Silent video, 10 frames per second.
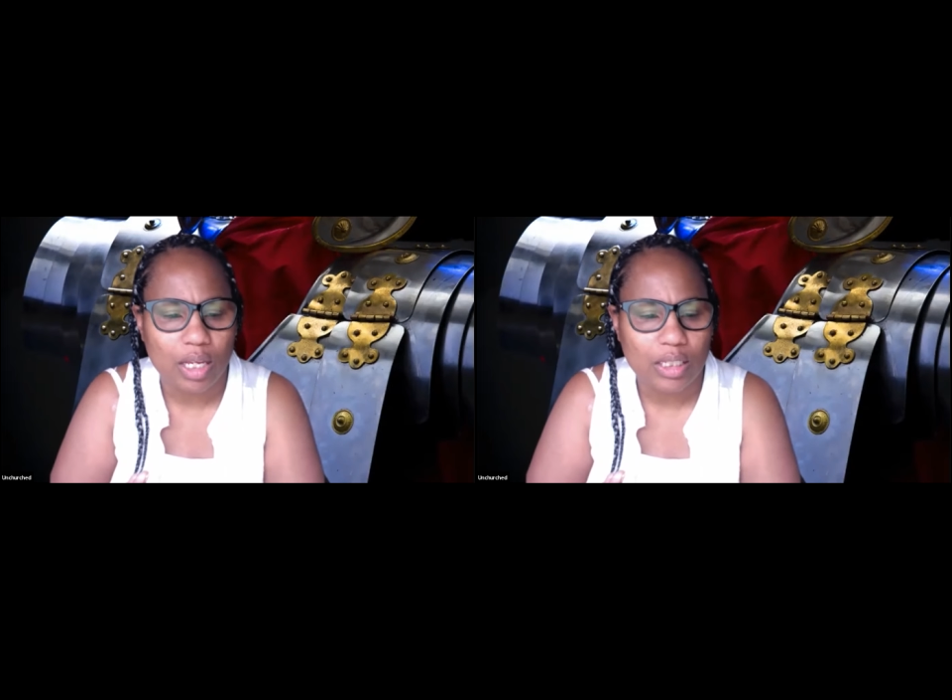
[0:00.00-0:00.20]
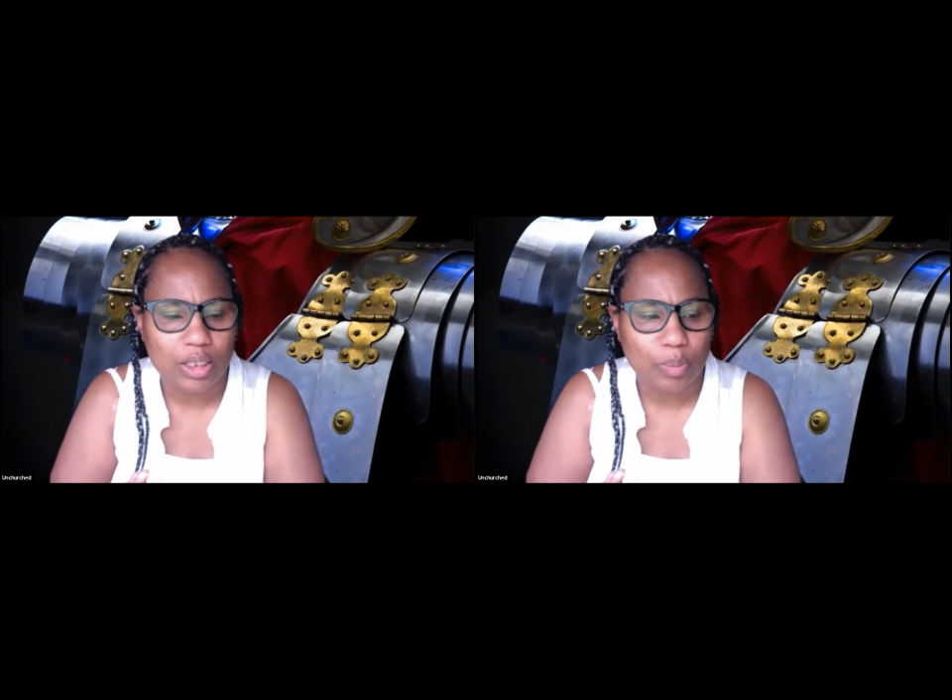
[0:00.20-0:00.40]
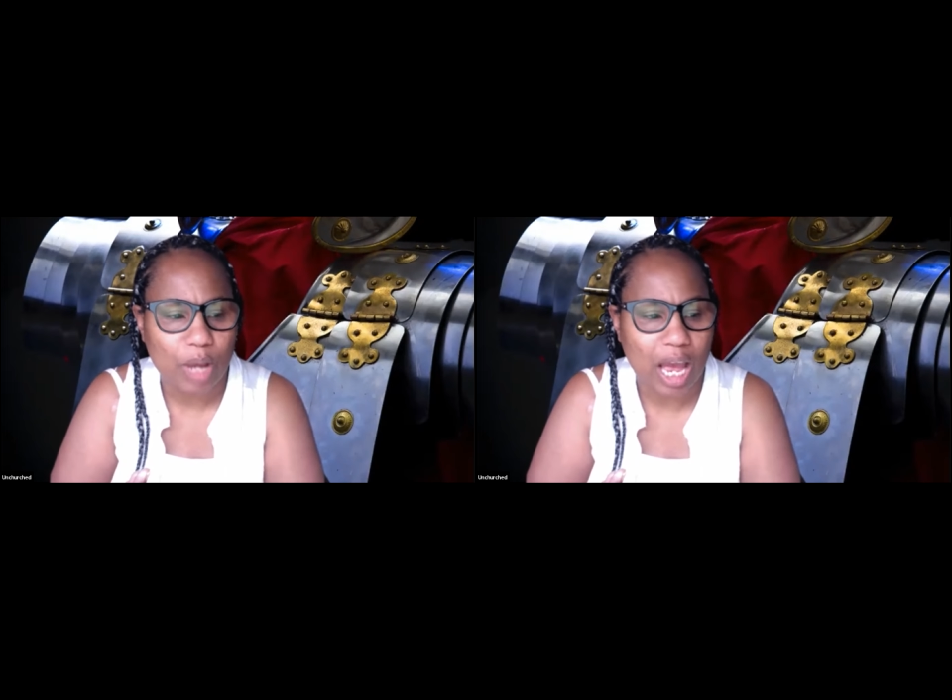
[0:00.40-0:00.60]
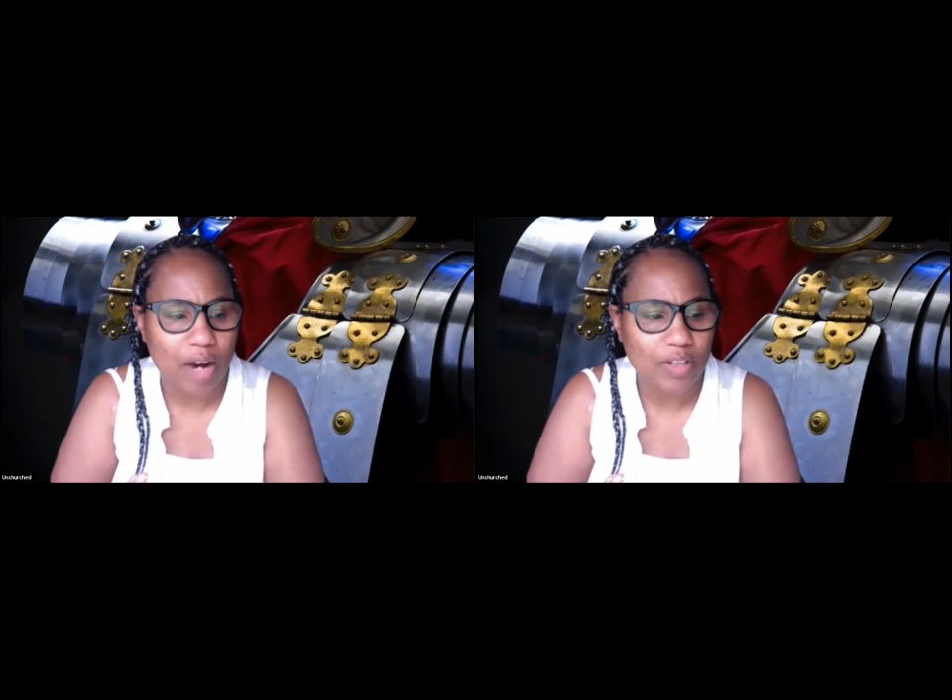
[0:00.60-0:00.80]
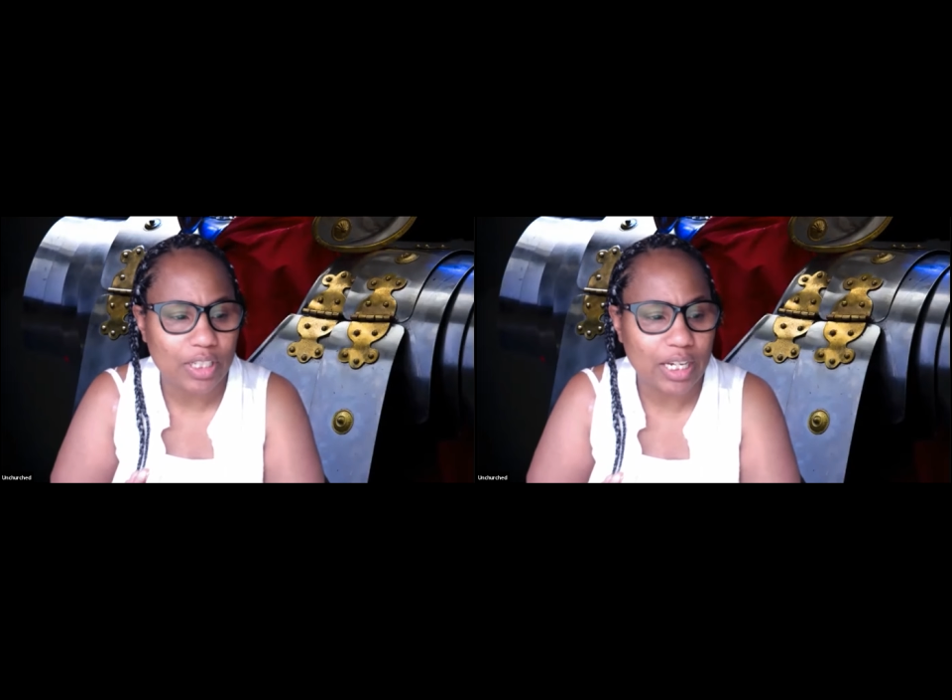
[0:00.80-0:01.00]
So, but
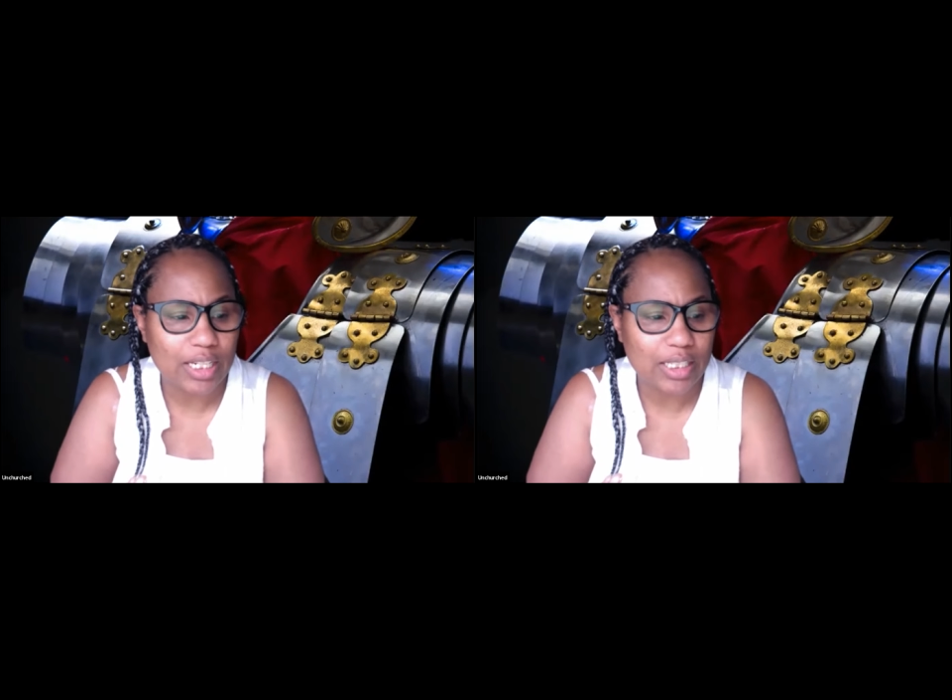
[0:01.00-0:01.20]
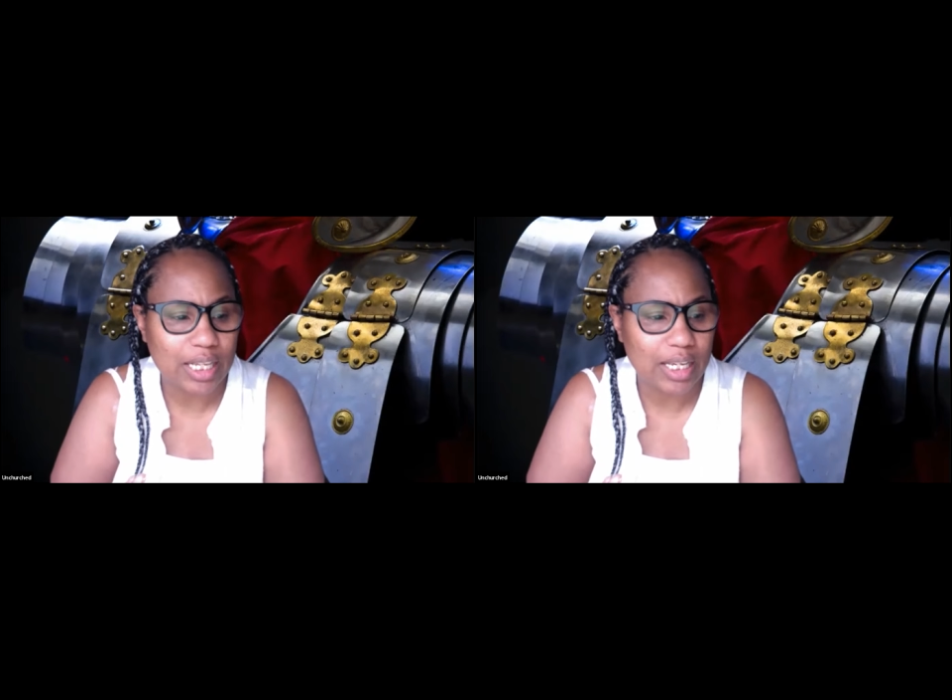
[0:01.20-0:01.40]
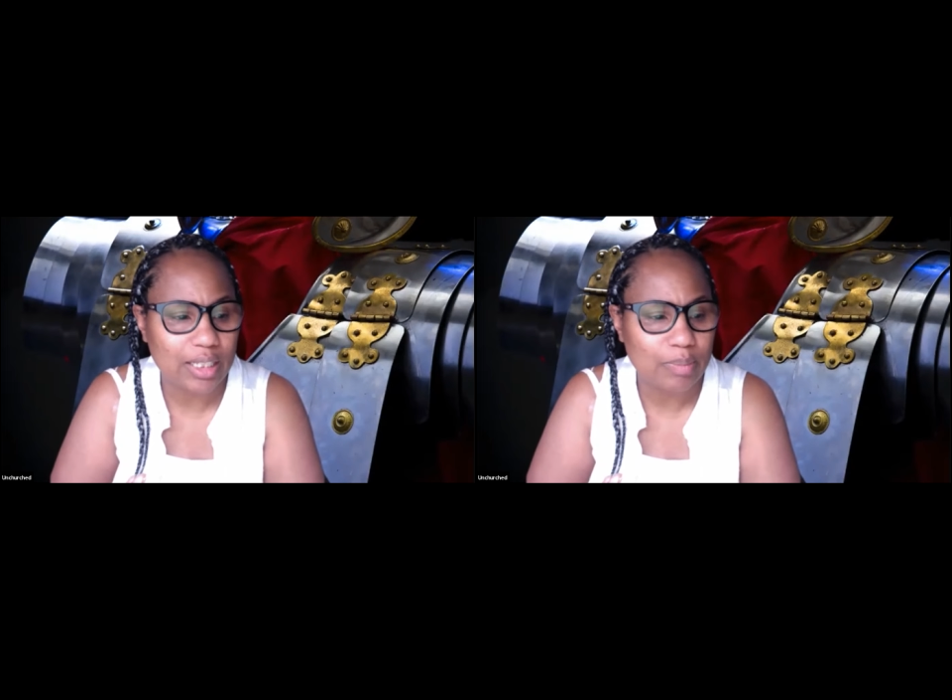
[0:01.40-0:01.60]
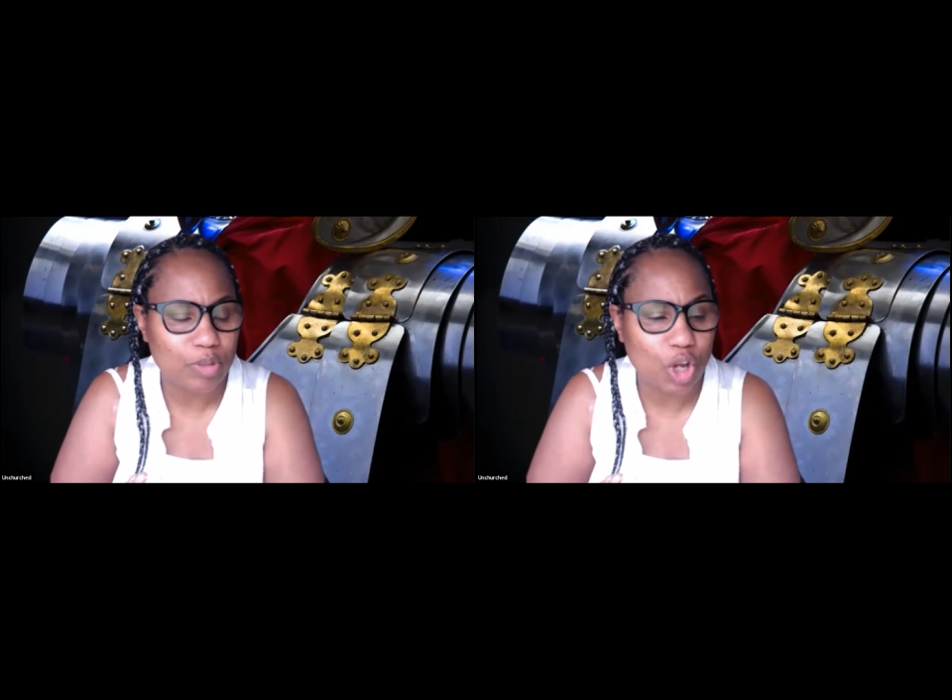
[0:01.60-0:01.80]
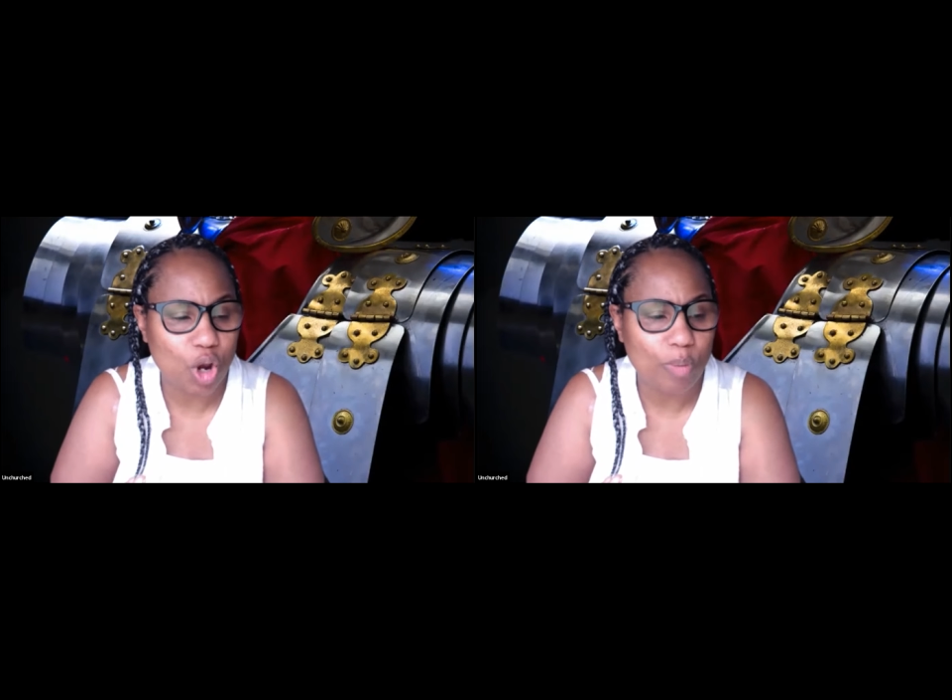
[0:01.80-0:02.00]
however the king says,
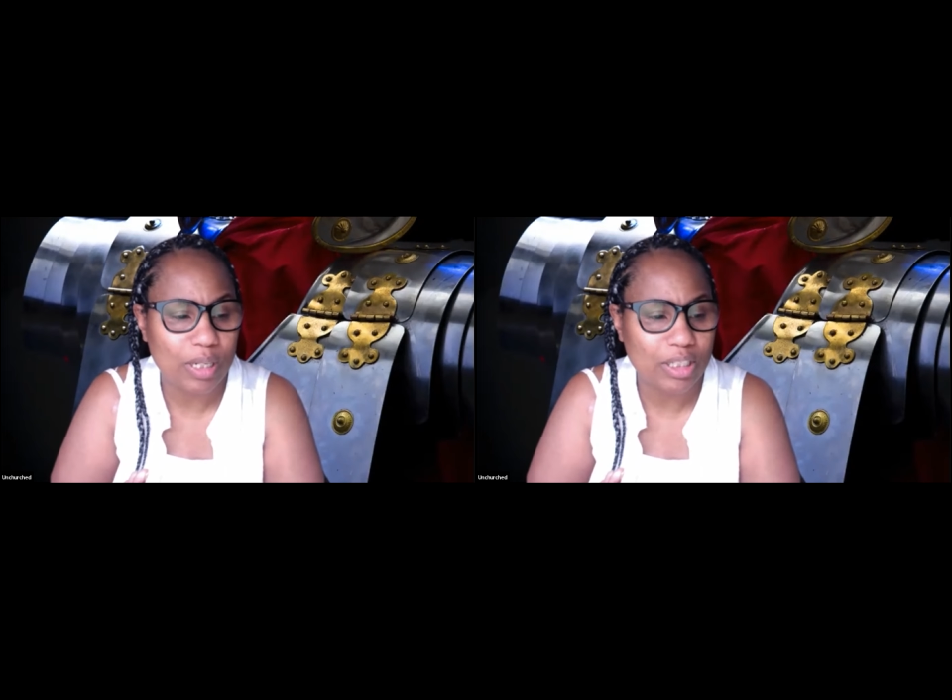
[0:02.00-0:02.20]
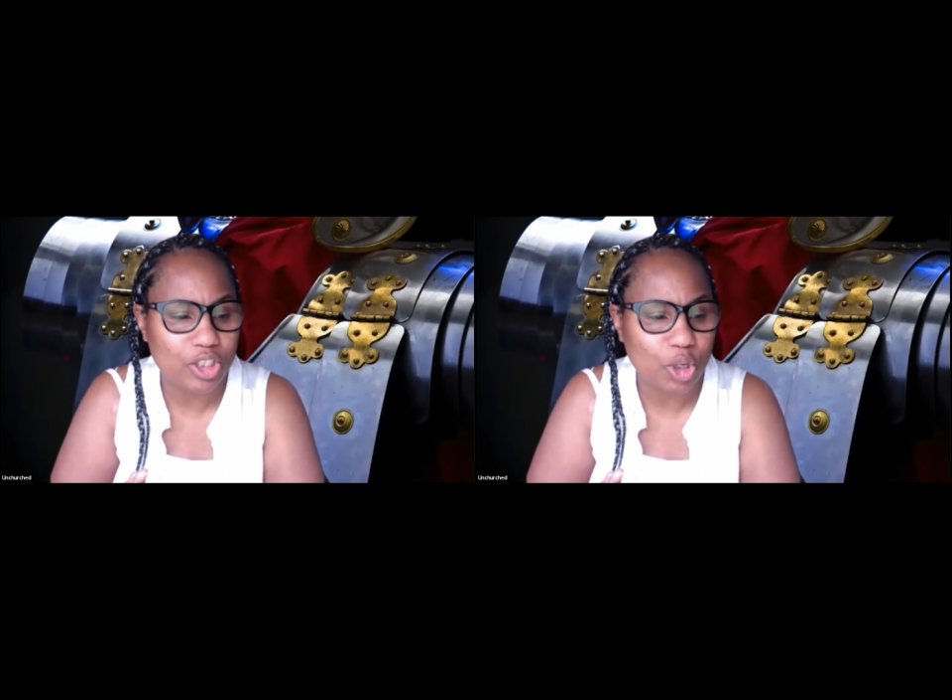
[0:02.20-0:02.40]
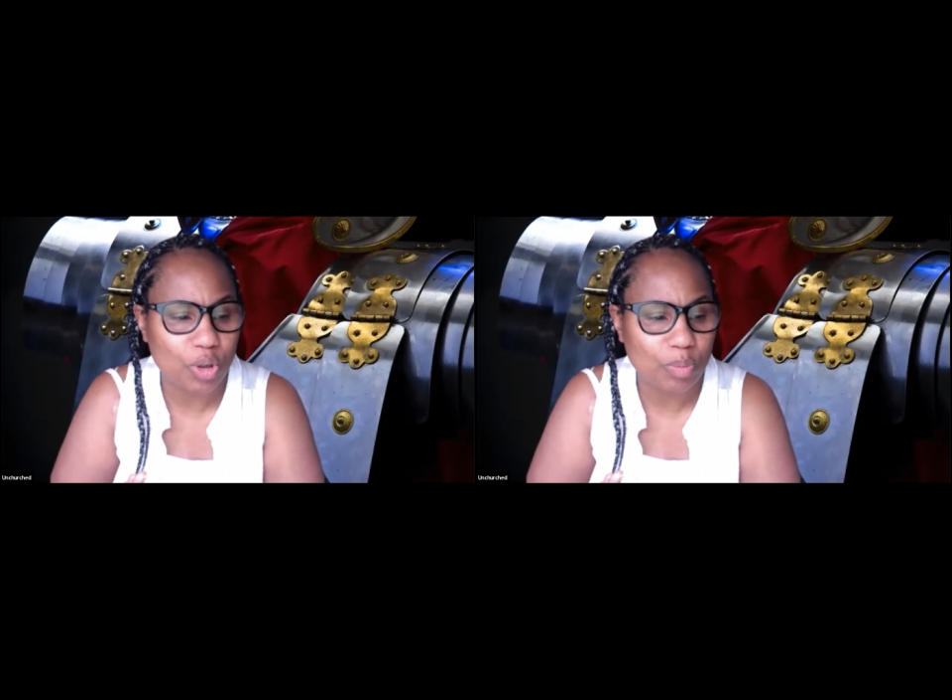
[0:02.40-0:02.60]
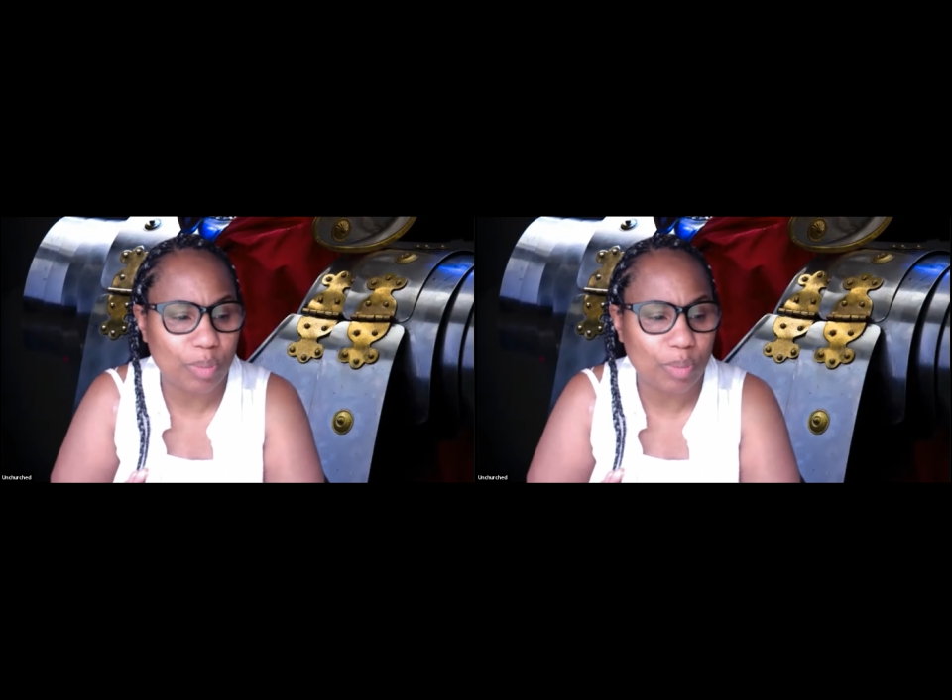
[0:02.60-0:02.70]
no, but certain,